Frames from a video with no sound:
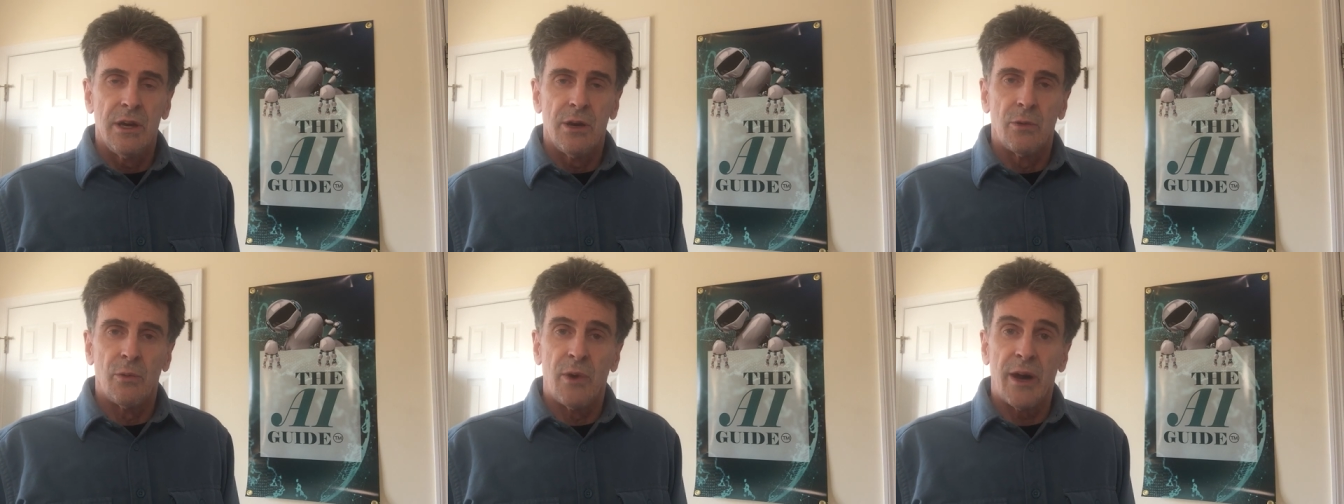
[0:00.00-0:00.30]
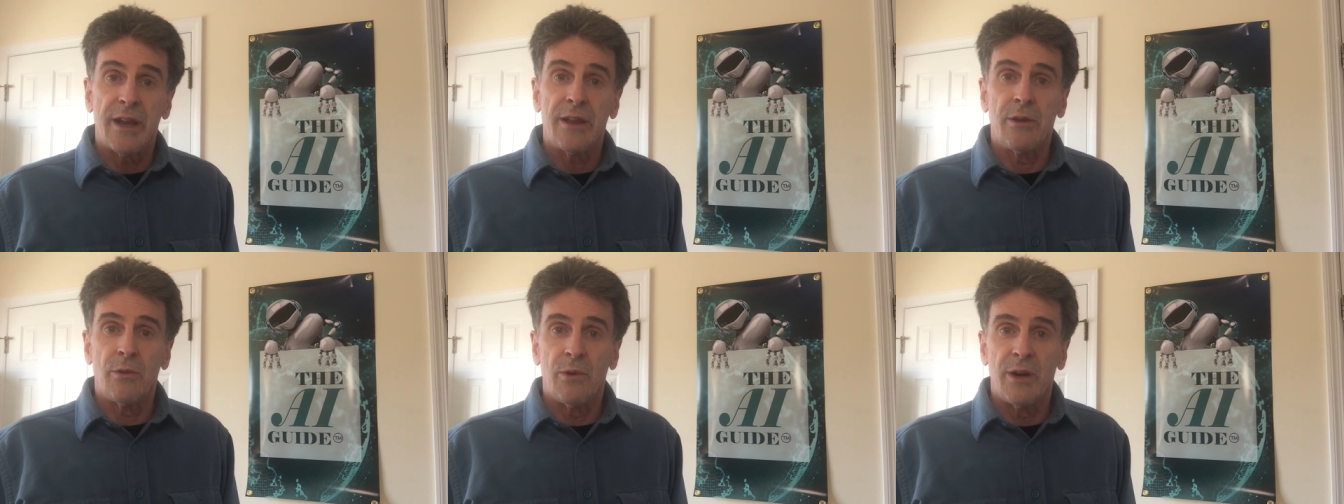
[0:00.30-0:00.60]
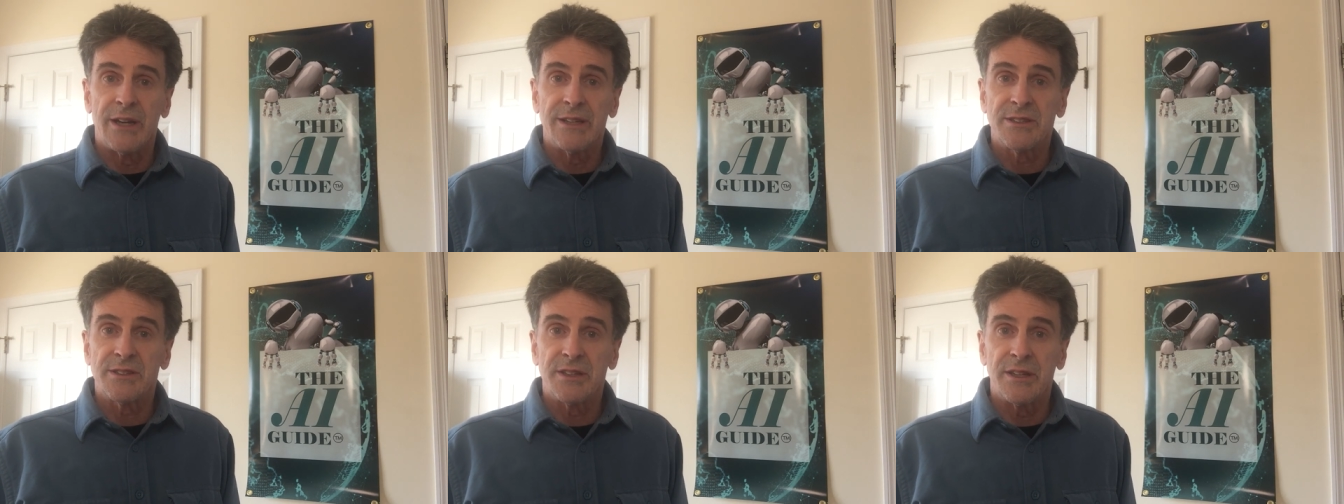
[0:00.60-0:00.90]
One of the
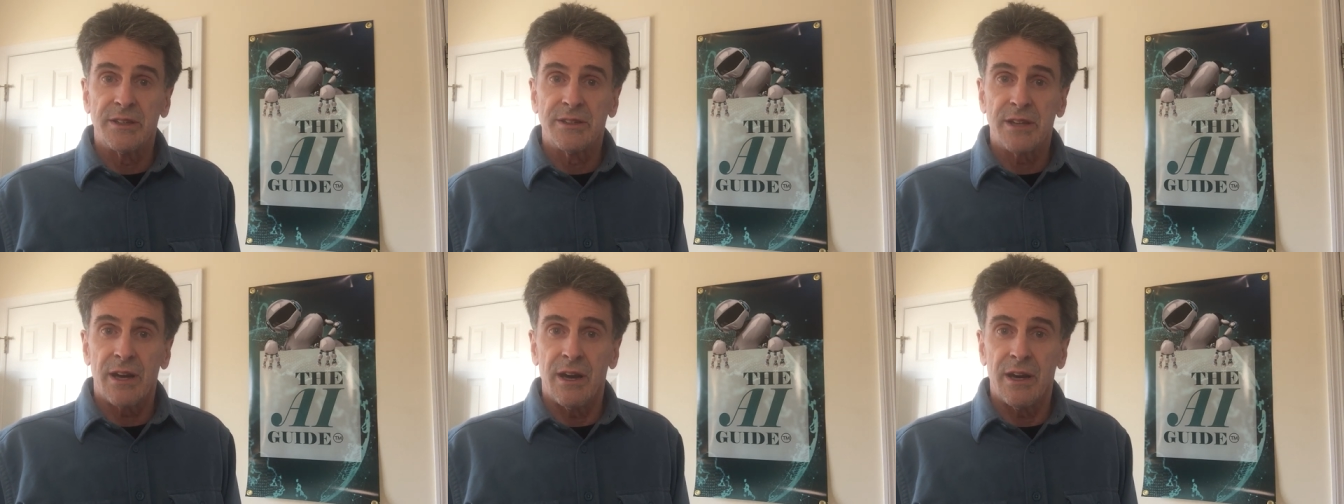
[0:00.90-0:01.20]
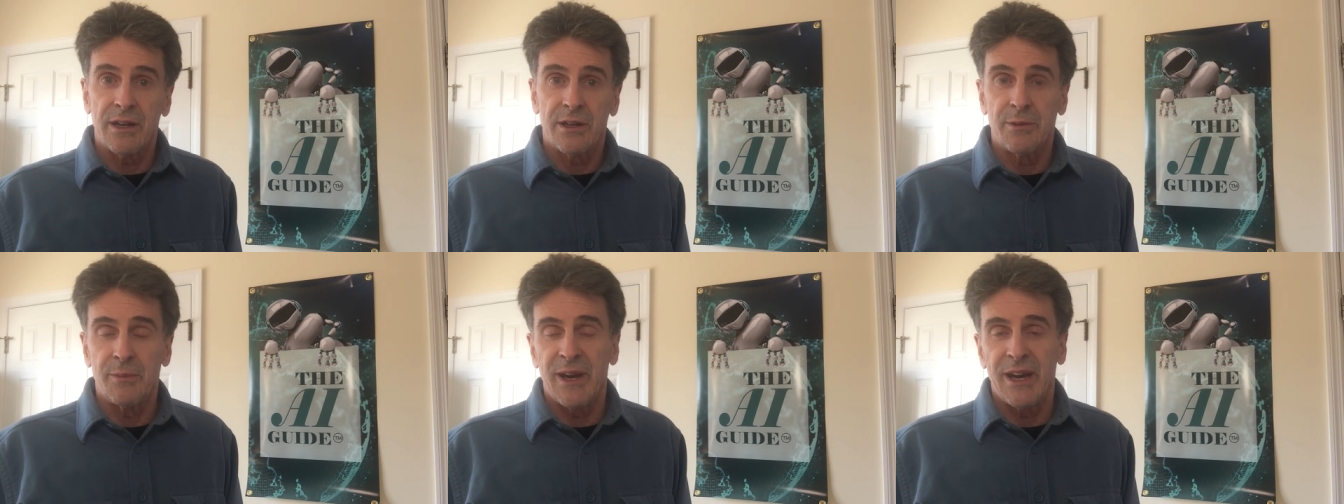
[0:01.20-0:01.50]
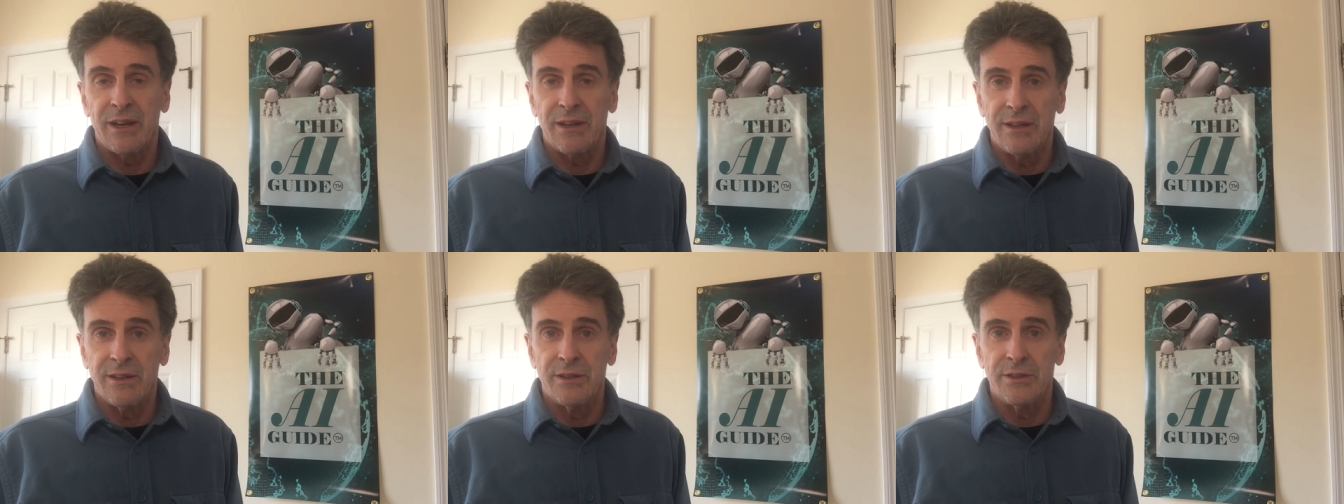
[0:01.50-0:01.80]
ones that talked
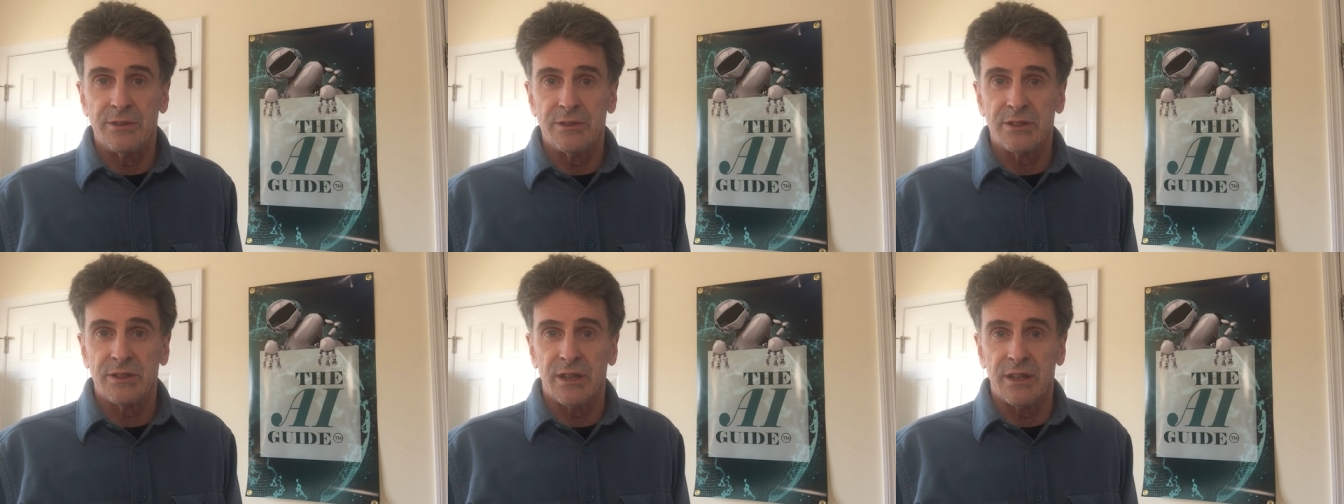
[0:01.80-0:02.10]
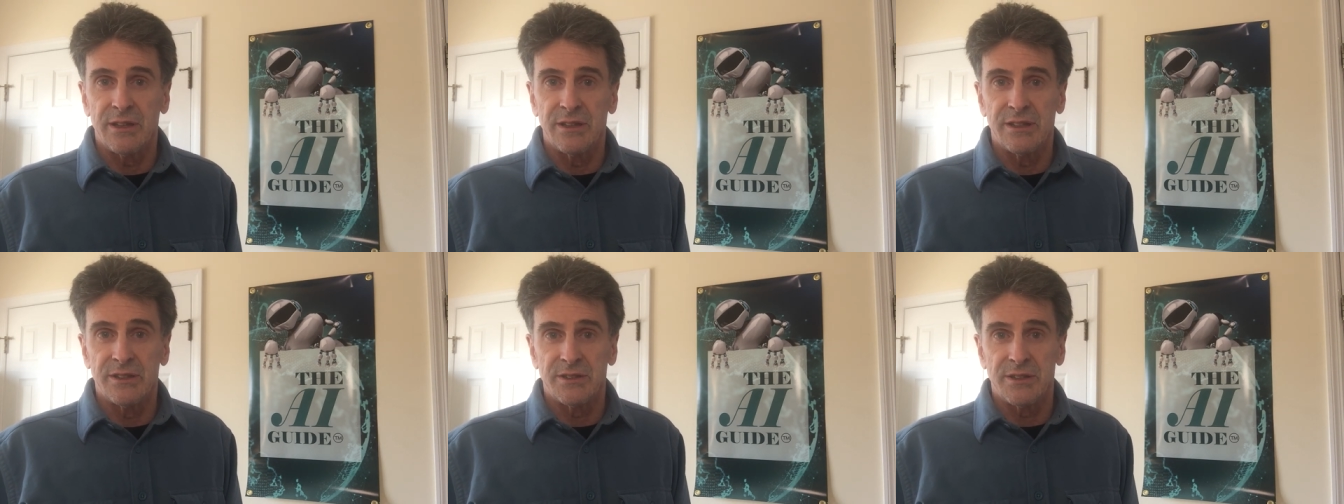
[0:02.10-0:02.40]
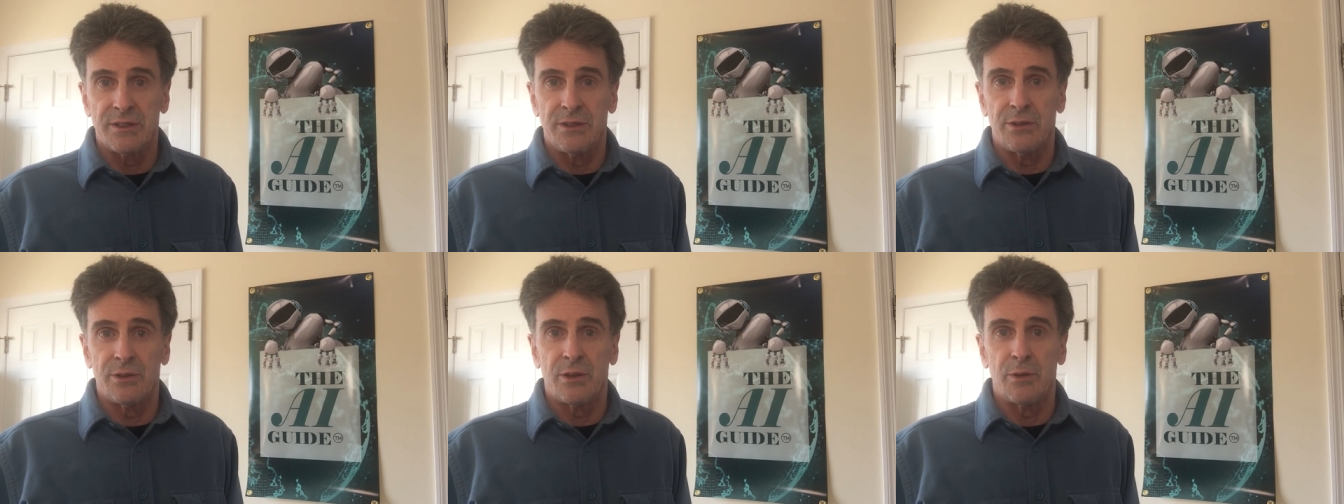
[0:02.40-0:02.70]
about using this
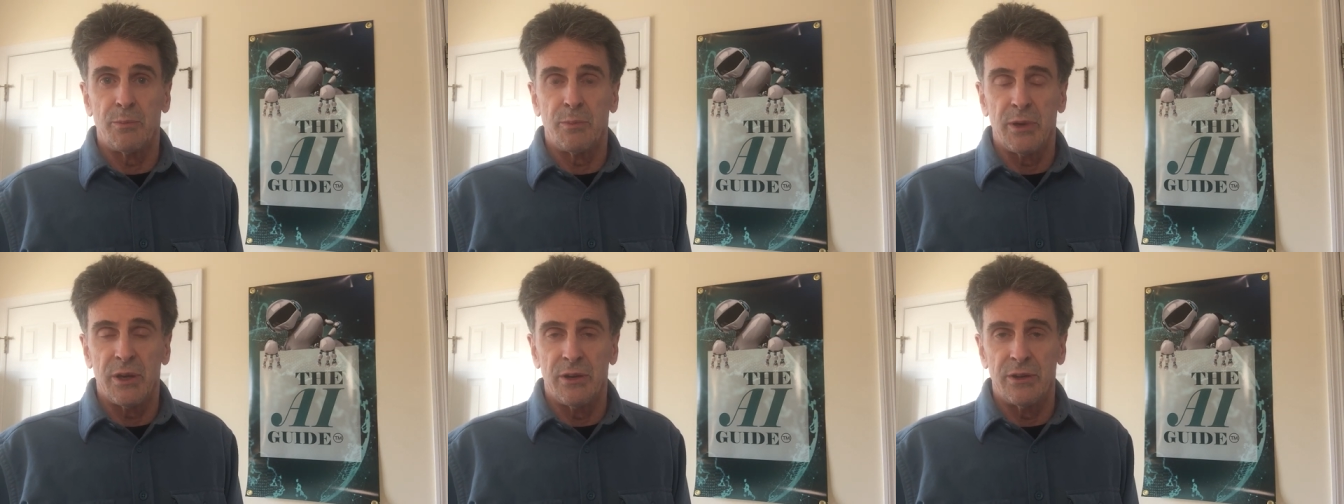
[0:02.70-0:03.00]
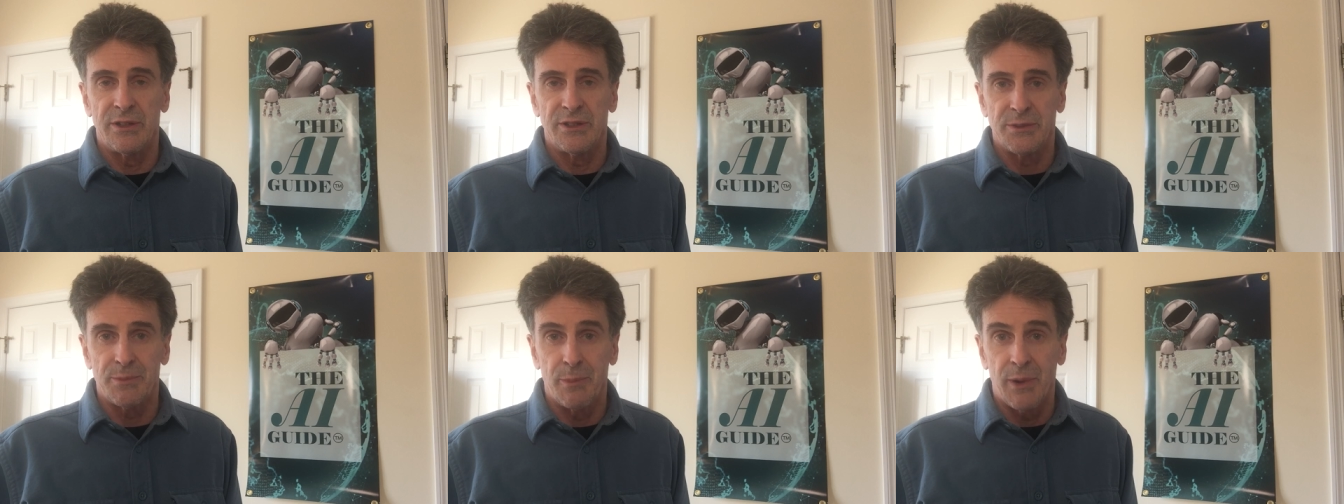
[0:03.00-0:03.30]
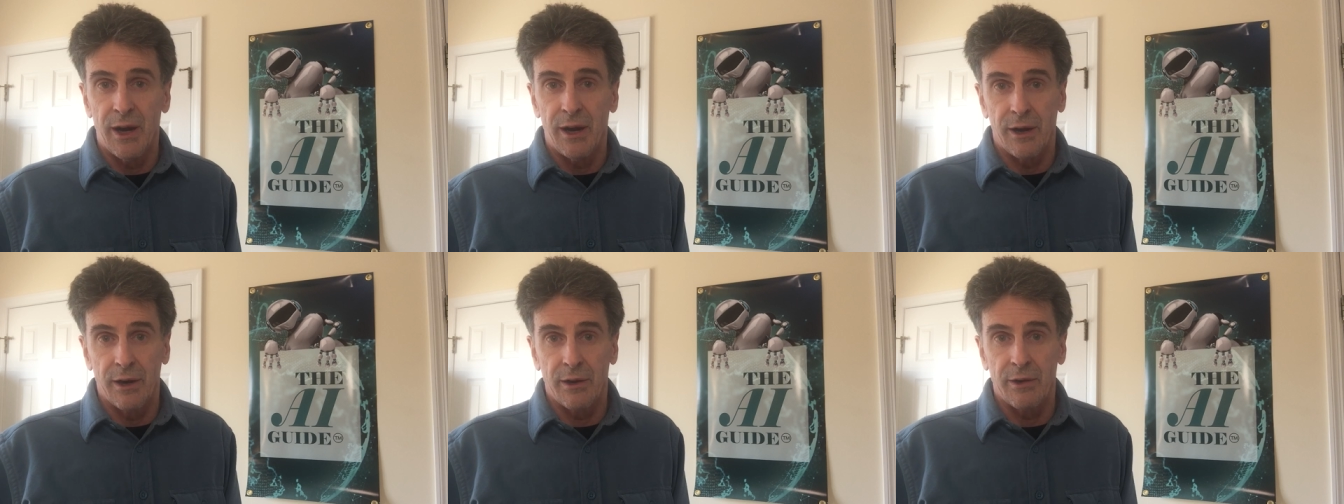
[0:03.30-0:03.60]
new computer is
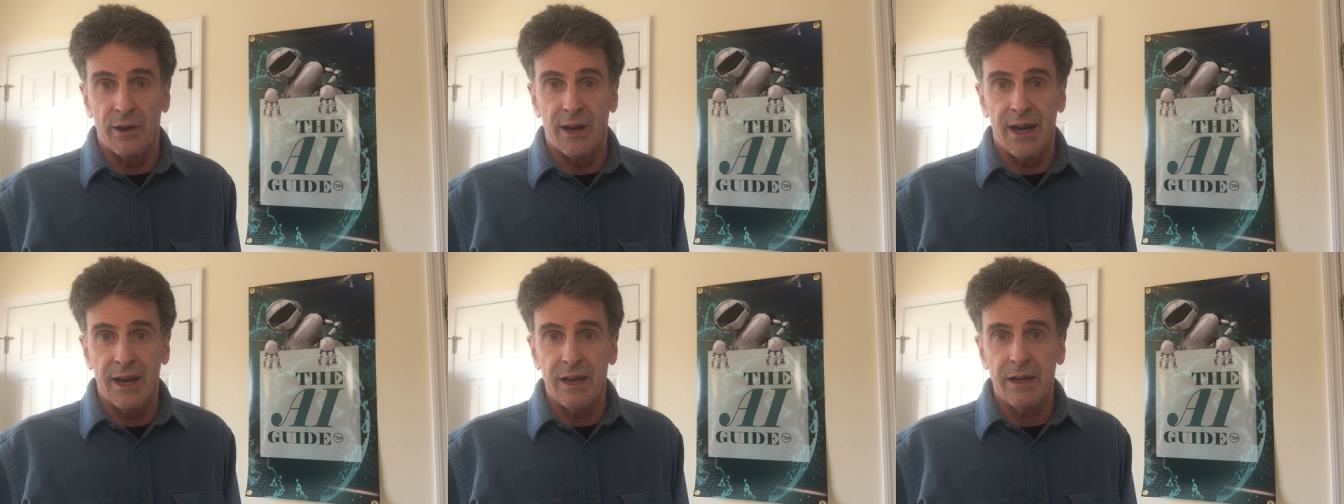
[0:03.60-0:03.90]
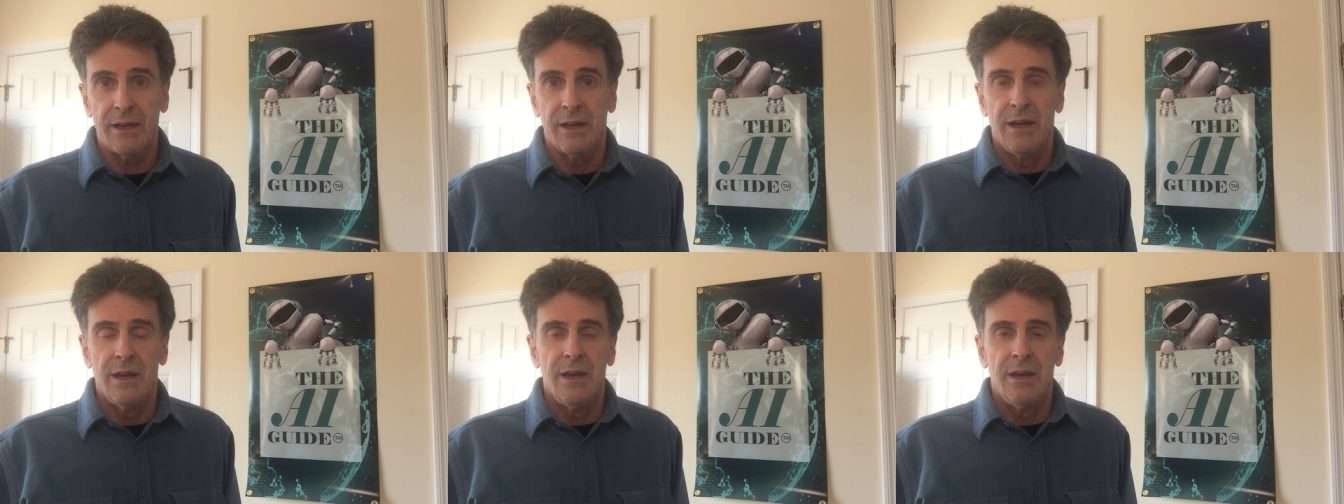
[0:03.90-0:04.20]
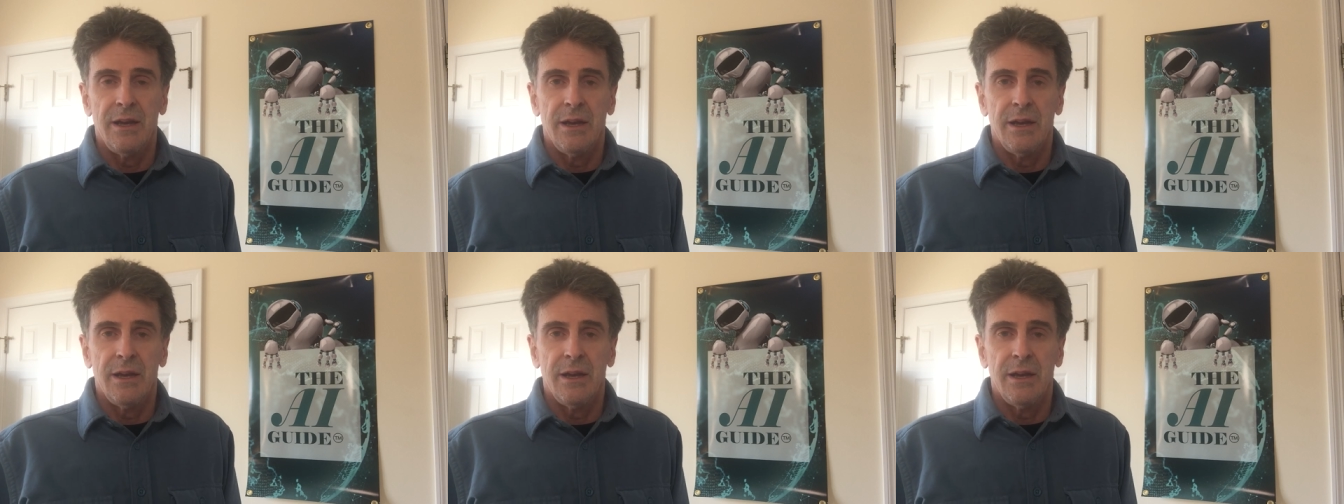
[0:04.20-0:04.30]
Merck, right?